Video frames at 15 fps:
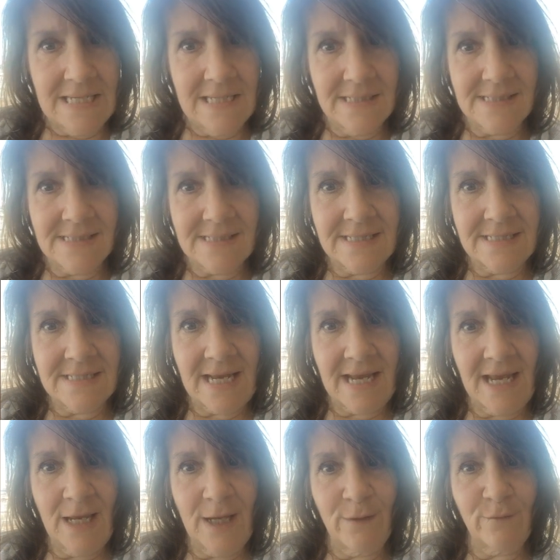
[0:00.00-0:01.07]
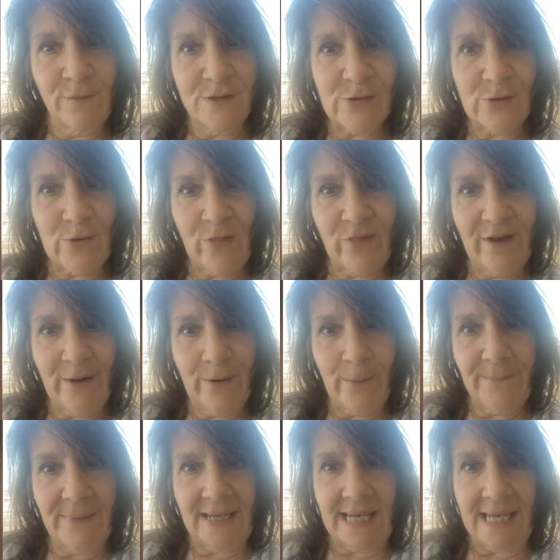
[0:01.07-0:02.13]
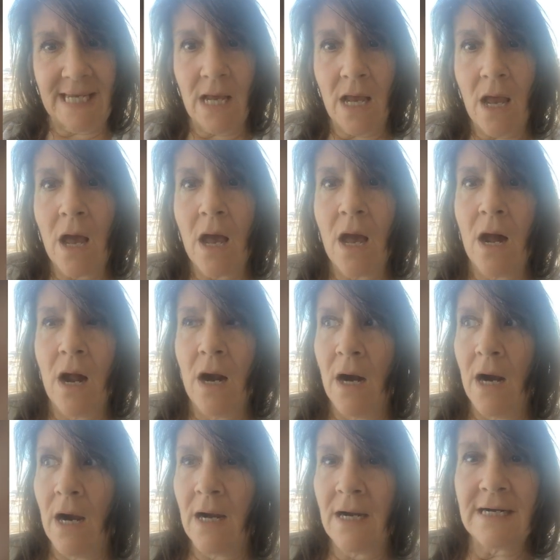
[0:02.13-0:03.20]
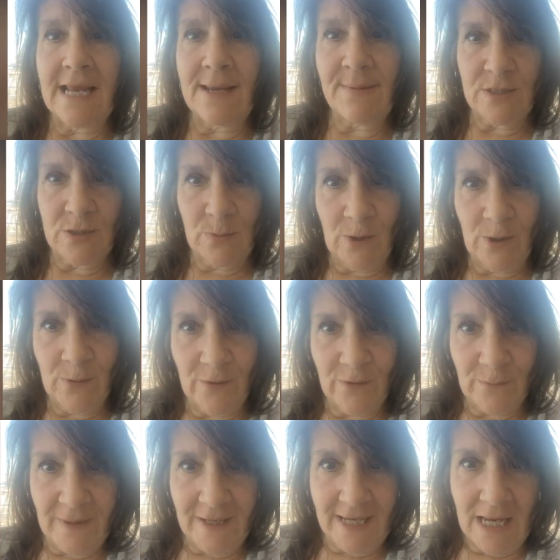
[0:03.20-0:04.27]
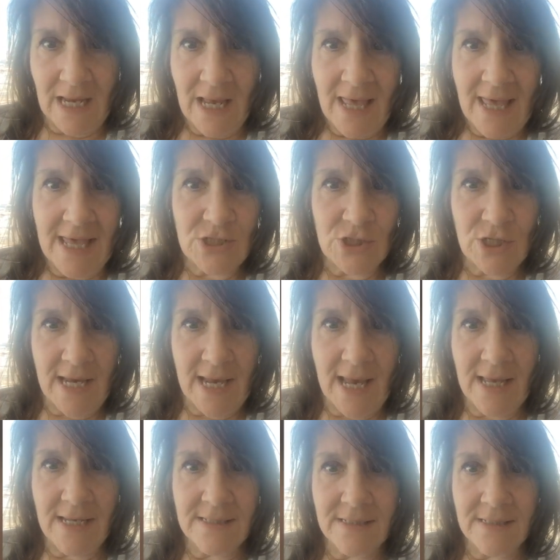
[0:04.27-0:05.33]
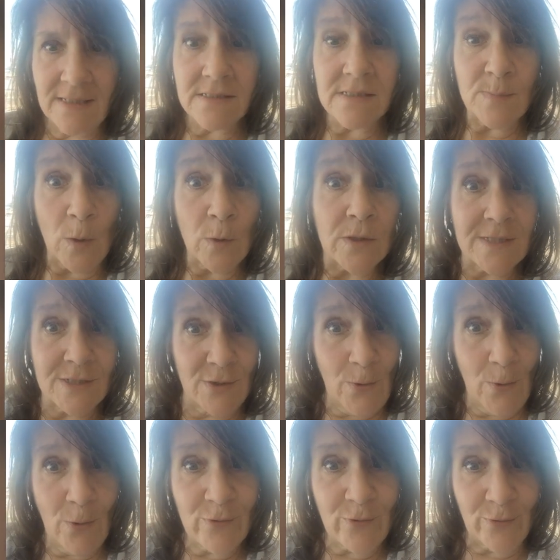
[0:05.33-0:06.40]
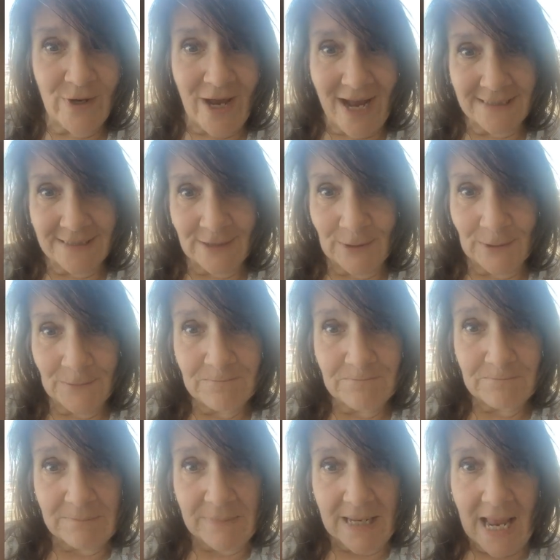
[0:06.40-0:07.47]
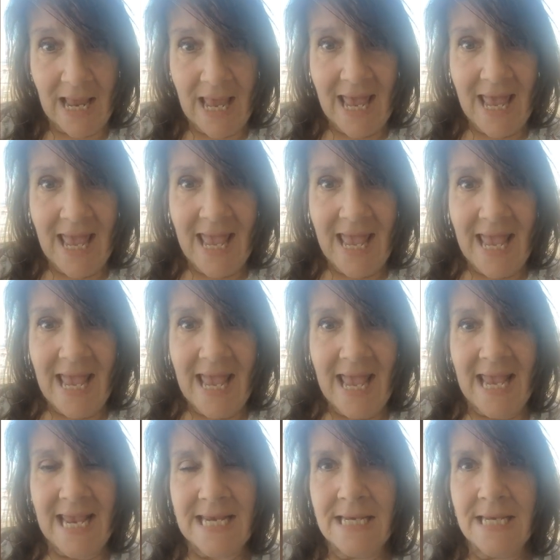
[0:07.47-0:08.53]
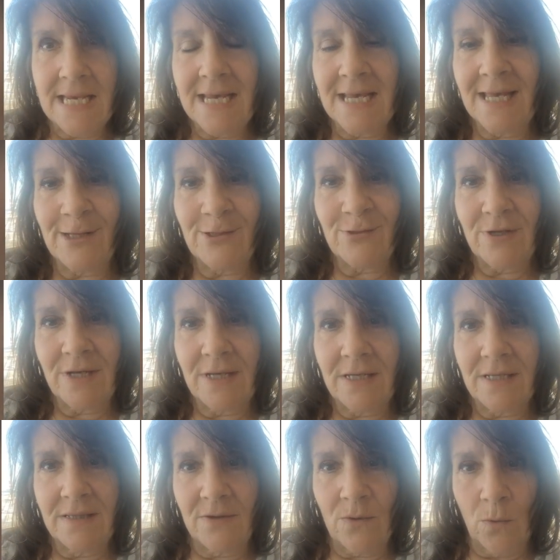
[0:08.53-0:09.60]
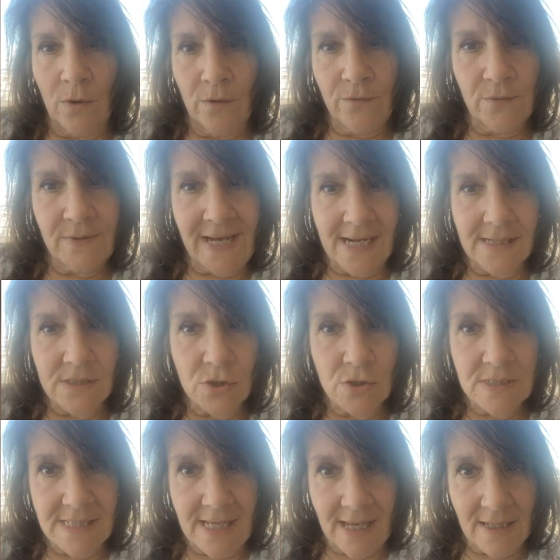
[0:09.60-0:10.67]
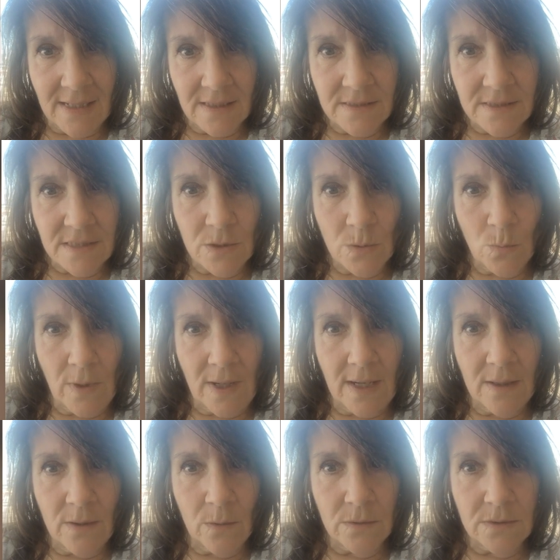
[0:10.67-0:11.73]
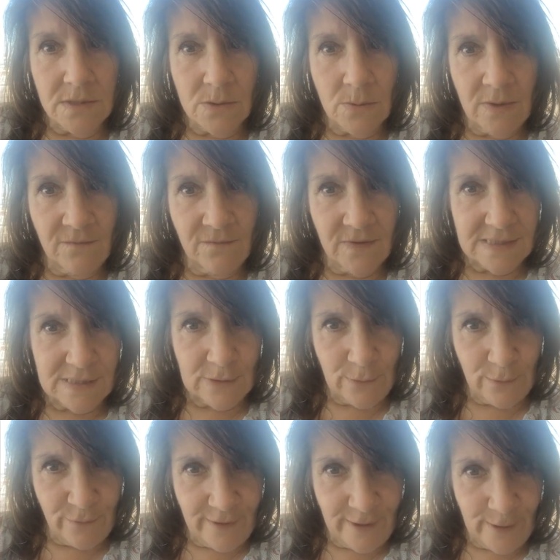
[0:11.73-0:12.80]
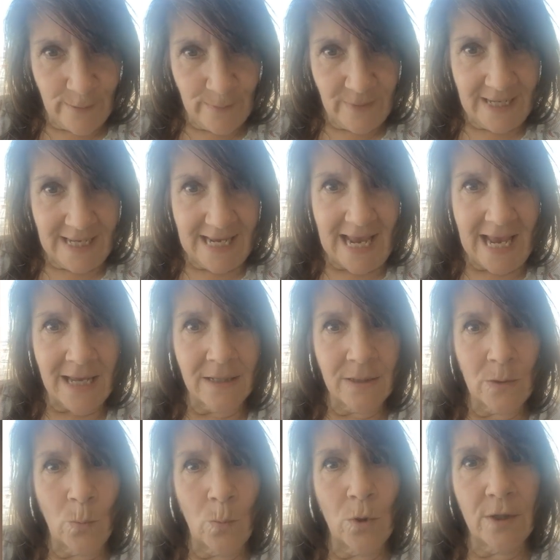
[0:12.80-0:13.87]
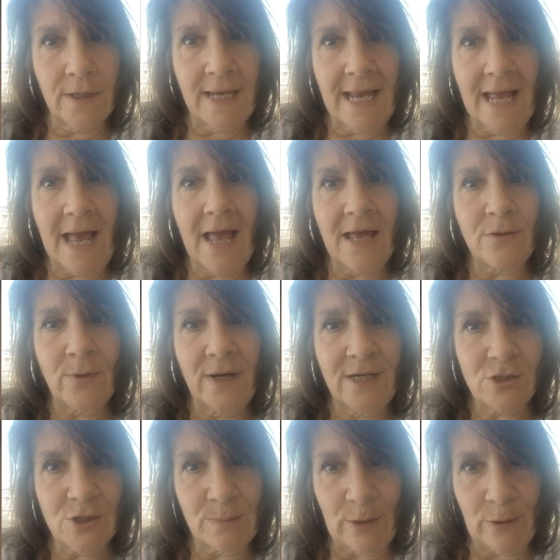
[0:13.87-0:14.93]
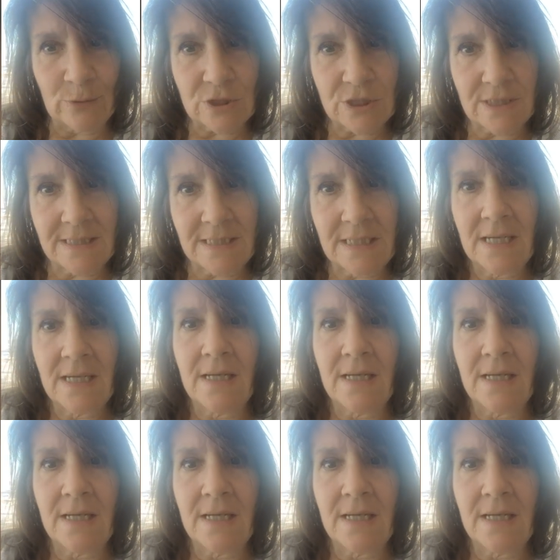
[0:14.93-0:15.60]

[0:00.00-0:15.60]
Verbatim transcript: is today physical therapy uh, came in to work with me and she had uh, spoken to the ortho doctor and the ortho doctor said while doing physical therapy and working on range of motion